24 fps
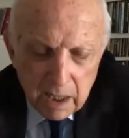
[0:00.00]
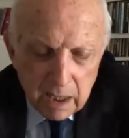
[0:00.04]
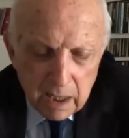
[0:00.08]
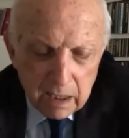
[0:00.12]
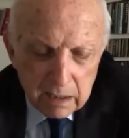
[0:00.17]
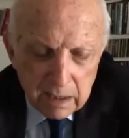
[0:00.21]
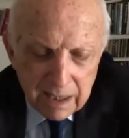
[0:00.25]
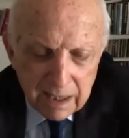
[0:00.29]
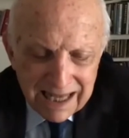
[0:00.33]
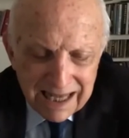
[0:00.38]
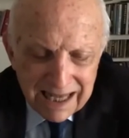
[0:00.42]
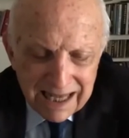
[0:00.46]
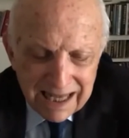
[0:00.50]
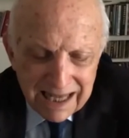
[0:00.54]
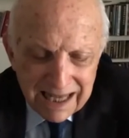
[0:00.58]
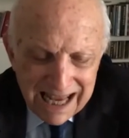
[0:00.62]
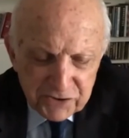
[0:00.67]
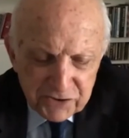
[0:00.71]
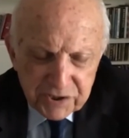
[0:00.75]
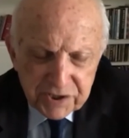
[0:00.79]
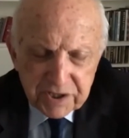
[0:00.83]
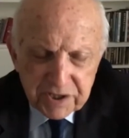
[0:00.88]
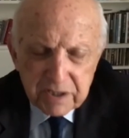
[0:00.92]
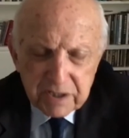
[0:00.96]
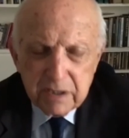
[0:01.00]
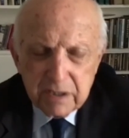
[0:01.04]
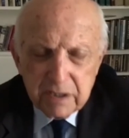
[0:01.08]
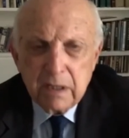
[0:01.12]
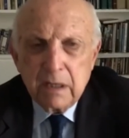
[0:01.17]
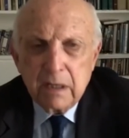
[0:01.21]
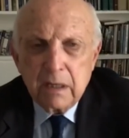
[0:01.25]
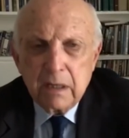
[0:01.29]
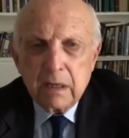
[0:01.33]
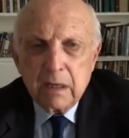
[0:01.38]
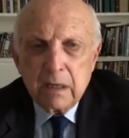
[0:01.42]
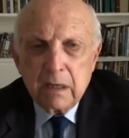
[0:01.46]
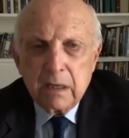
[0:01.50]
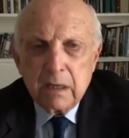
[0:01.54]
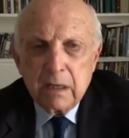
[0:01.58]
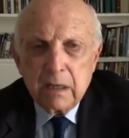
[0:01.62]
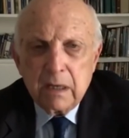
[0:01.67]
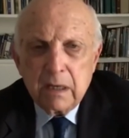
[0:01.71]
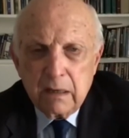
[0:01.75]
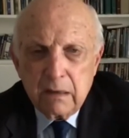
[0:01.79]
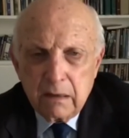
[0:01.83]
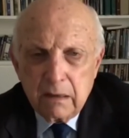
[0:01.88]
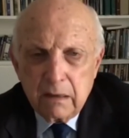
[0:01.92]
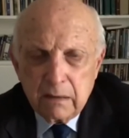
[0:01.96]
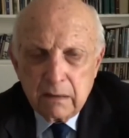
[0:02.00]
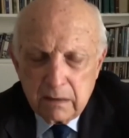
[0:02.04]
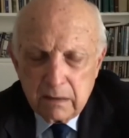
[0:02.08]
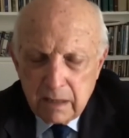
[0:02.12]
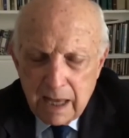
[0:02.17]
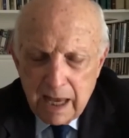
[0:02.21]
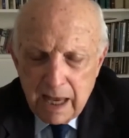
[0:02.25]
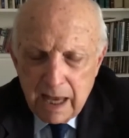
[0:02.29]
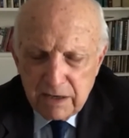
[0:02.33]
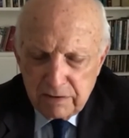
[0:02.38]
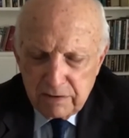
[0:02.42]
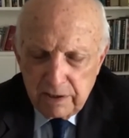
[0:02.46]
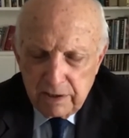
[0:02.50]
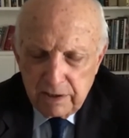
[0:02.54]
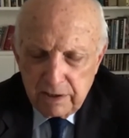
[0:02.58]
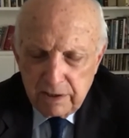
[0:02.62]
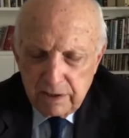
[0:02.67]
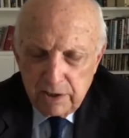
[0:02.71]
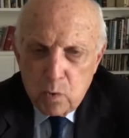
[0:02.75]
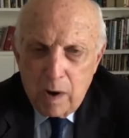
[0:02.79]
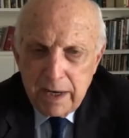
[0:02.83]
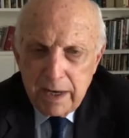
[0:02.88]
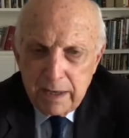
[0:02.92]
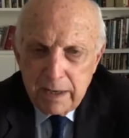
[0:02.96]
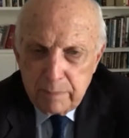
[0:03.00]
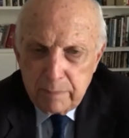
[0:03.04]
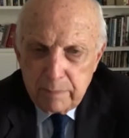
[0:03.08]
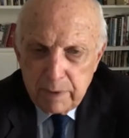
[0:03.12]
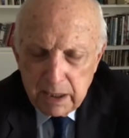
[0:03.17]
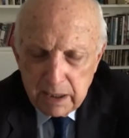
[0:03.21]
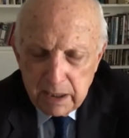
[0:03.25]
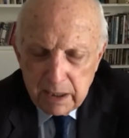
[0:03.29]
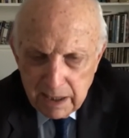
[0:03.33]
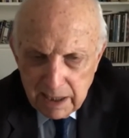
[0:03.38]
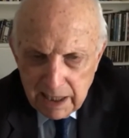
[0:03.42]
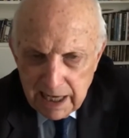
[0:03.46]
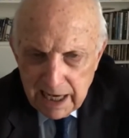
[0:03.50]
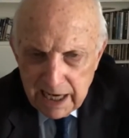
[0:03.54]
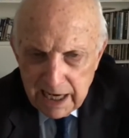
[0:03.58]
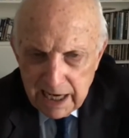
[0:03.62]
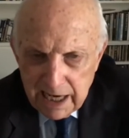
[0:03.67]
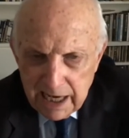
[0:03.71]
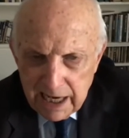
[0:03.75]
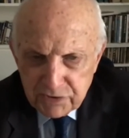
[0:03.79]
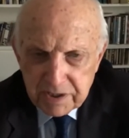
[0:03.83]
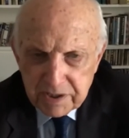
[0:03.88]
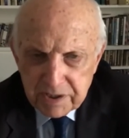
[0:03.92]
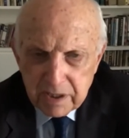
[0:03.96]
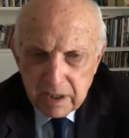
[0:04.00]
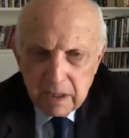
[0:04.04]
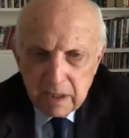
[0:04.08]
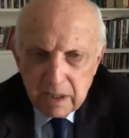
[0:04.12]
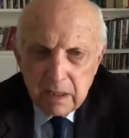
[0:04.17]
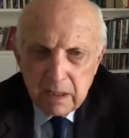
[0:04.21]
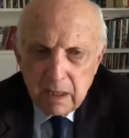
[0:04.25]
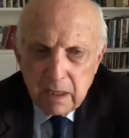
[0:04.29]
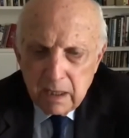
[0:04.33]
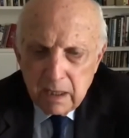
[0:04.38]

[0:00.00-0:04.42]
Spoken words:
less. Actually quite a bit less